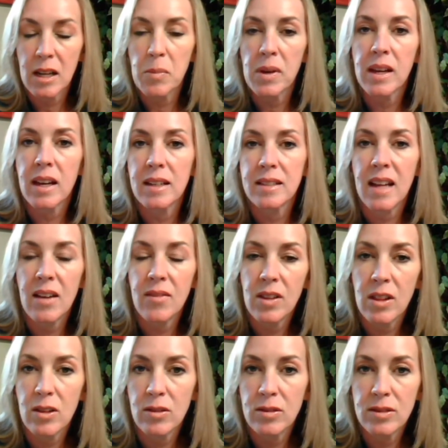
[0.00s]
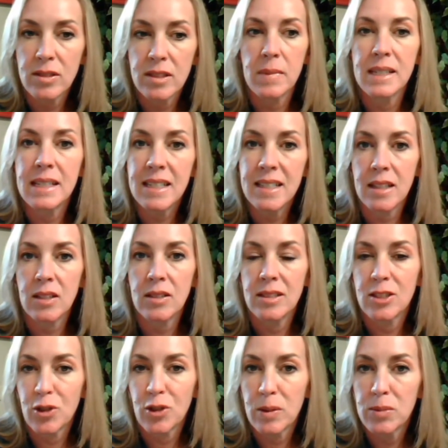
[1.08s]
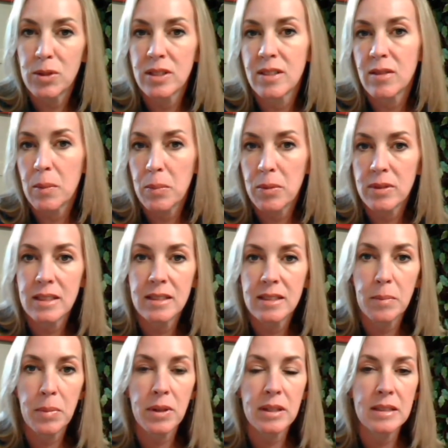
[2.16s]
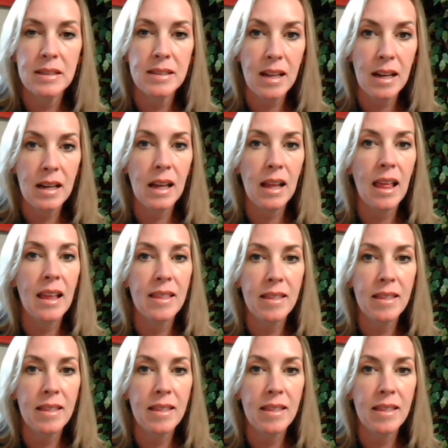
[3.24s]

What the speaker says: because having those detailed descriptions of the participant and setting,